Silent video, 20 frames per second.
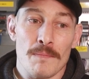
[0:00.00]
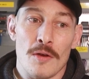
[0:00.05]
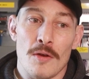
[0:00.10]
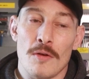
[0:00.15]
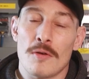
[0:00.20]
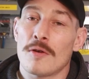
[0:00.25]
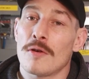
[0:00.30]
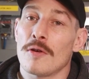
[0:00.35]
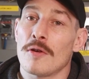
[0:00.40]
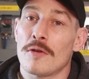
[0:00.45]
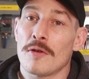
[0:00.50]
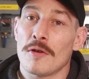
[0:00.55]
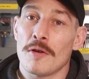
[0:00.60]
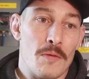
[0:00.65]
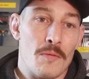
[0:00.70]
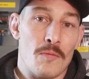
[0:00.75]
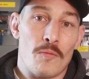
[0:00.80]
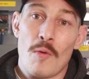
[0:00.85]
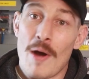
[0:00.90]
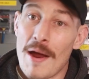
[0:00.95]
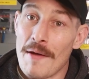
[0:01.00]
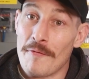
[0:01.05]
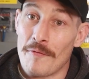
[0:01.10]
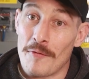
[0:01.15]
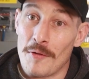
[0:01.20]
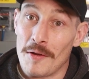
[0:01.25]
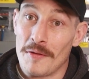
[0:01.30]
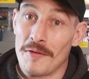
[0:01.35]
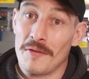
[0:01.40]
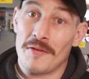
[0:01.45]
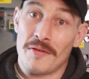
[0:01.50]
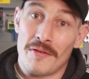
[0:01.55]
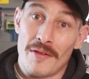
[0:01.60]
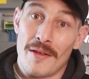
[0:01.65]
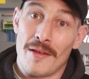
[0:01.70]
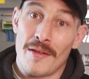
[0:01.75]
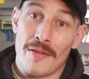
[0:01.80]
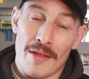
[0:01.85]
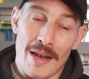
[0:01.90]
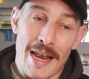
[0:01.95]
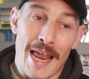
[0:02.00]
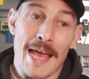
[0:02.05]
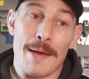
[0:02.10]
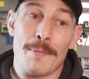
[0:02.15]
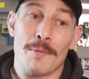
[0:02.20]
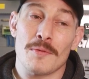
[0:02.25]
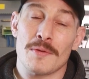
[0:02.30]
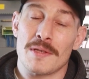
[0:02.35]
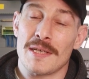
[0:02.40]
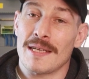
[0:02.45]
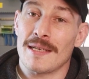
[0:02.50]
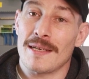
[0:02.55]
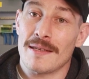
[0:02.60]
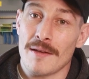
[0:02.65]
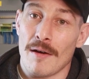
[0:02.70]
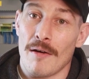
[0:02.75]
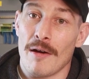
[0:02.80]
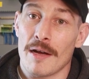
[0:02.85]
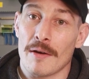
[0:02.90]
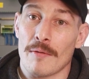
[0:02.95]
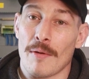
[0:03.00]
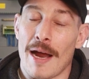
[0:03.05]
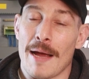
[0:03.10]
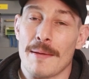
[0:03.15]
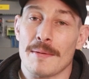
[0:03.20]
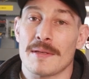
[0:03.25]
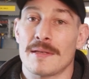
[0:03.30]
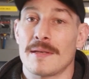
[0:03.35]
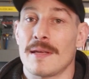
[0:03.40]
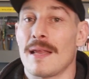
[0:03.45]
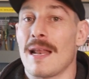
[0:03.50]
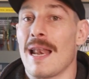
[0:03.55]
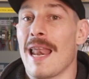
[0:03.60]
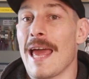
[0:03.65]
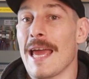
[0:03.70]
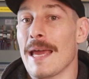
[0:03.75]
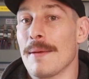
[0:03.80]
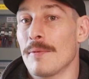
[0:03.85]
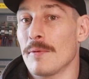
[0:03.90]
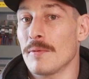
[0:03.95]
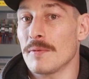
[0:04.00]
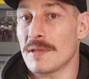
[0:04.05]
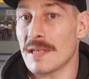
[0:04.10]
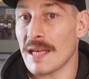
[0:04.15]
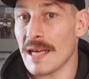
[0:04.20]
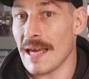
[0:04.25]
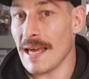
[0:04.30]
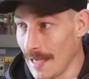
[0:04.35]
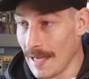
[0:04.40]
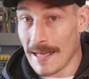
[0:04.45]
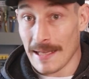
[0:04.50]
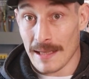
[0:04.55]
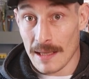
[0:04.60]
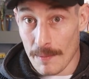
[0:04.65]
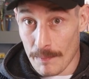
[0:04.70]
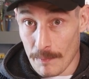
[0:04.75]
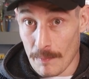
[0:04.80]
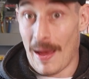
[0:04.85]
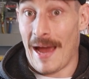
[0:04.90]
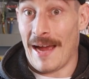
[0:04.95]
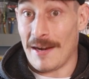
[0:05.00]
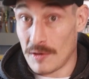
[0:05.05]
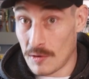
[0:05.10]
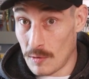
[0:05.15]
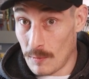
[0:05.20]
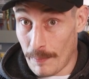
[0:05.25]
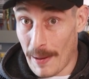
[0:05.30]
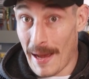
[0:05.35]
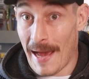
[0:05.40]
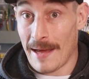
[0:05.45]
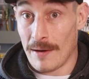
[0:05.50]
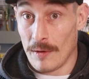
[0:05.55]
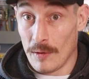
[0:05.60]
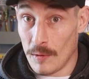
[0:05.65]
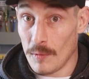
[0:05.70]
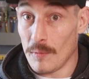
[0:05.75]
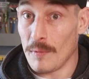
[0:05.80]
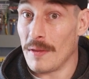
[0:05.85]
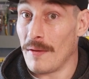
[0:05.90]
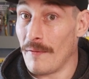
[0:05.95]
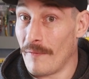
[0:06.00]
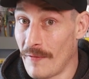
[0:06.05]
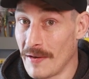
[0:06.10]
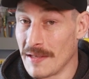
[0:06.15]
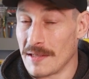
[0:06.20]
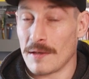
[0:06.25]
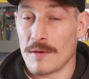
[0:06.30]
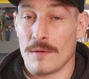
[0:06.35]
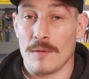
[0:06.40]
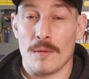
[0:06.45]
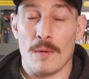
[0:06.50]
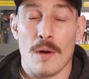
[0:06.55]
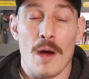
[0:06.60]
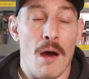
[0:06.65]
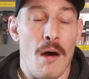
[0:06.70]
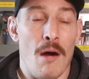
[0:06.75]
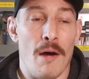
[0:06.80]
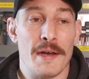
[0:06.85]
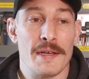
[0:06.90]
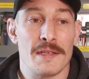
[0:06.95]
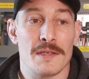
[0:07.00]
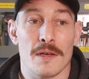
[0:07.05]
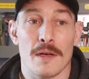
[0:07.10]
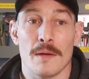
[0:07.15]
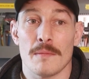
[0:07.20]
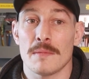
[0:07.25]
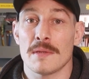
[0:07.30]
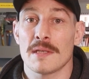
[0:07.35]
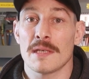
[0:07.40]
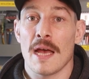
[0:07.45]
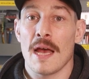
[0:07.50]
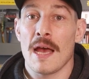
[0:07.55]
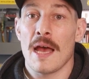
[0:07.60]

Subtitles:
you could reference the labels in the diagrams to the labels in the actual panel with the physical items.